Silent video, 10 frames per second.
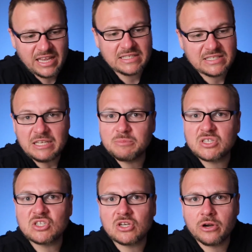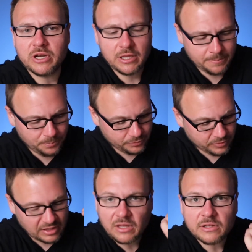it seems sturdy,
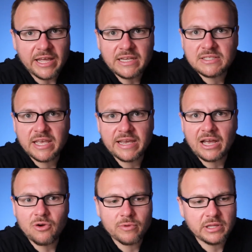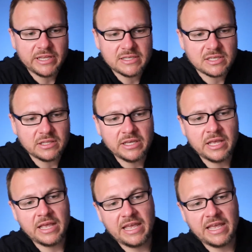the legs kick out really easily.